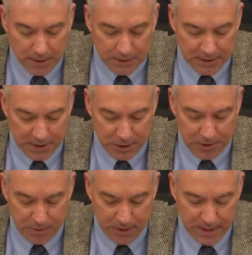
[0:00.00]
Section
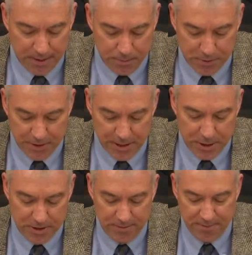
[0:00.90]
3,
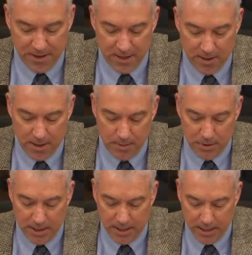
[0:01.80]
possession of
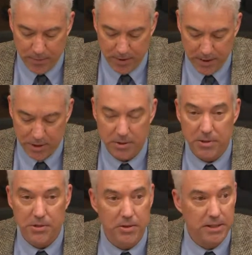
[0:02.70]
firearms and ammunition
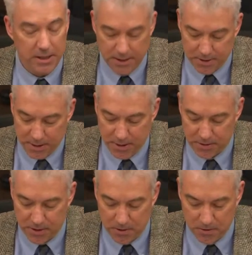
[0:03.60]
restricted in deer
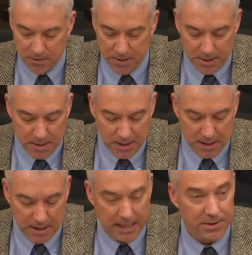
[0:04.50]
zones.
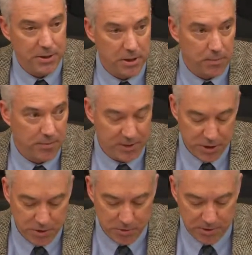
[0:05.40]
Last year, a
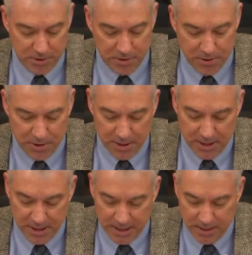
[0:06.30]
provision was
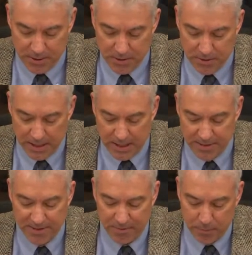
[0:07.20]
inserted into
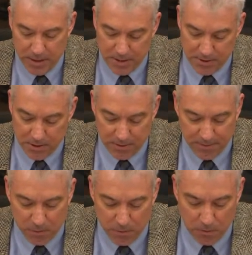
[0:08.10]

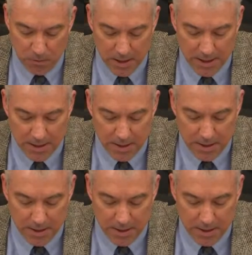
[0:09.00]
97B.041